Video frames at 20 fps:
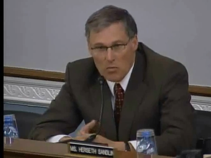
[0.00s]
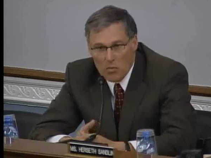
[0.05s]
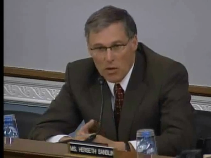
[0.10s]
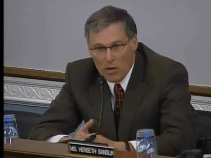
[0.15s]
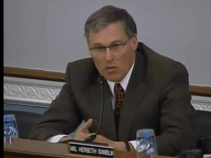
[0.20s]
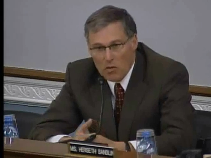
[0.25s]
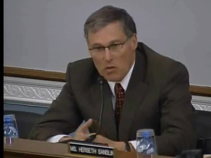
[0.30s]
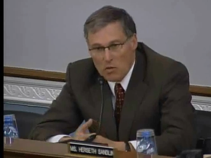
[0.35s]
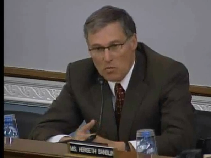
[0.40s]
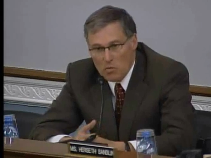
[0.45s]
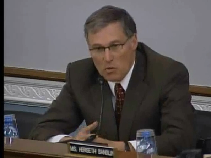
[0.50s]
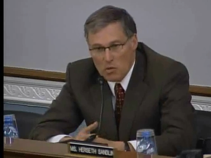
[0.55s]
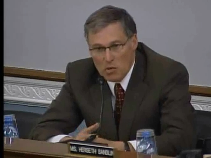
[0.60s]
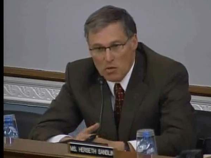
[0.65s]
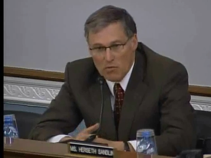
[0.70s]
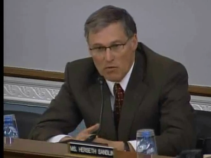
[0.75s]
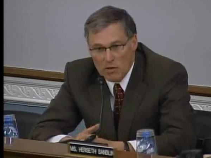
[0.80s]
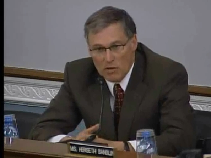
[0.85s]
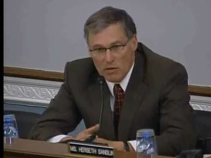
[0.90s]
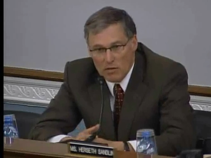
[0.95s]
about
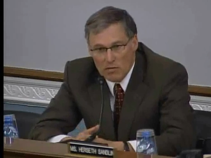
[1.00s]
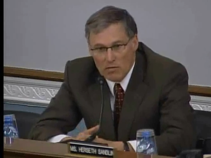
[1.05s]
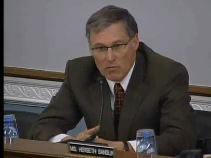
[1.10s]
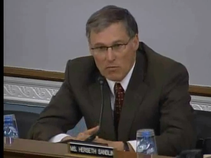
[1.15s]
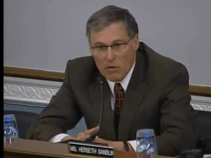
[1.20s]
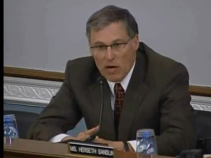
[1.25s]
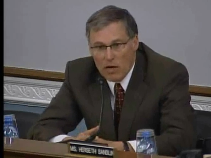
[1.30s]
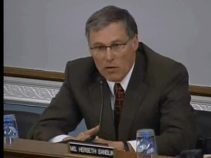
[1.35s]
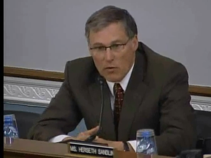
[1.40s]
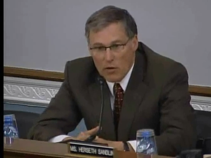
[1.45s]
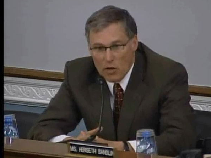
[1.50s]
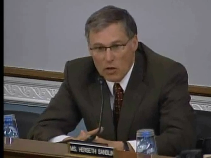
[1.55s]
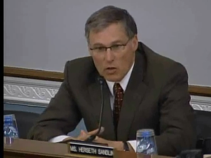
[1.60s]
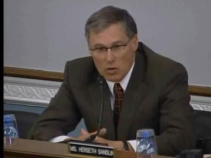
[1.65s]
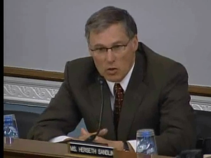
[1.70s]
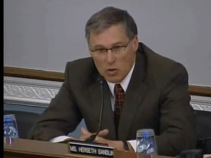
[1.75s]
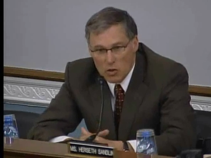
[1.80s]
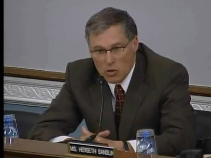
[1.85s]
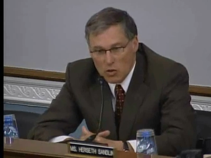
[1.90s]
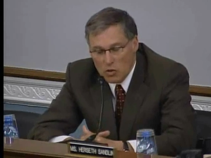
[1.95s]
specific
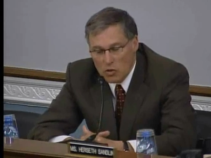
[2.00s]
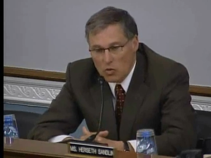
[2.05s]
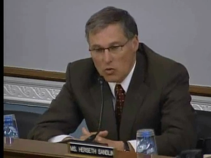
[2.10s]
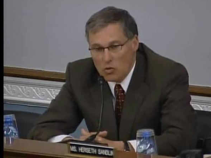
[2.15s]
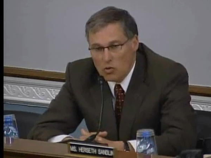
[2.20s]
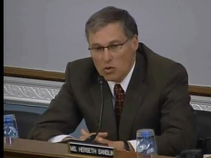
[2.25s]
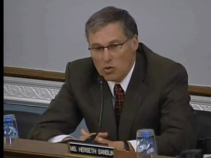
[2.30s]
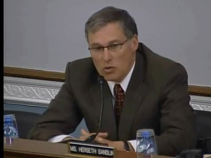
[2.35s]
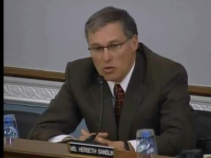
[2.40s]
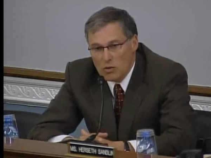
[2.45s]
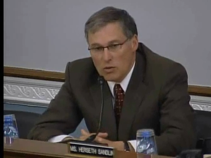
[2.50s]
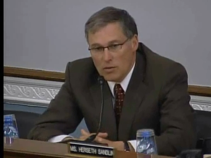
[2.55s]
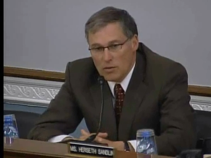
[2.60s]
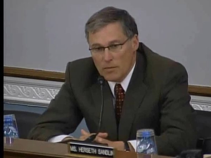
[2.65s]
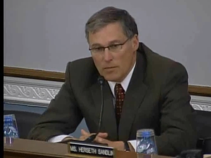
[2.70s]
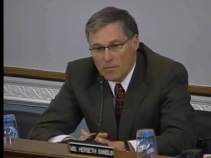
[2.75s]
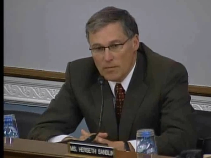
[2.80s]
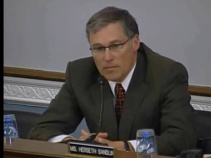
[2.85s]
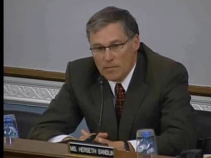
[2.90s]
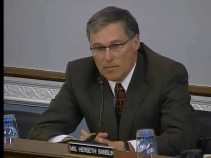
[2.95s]
recreational issues?
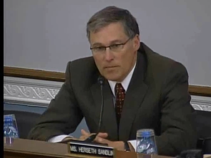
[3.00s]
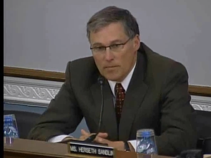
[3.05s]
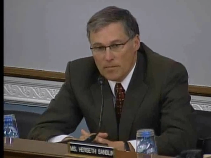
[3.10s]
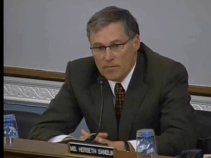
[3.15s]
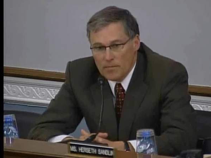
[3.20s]
Absolutely.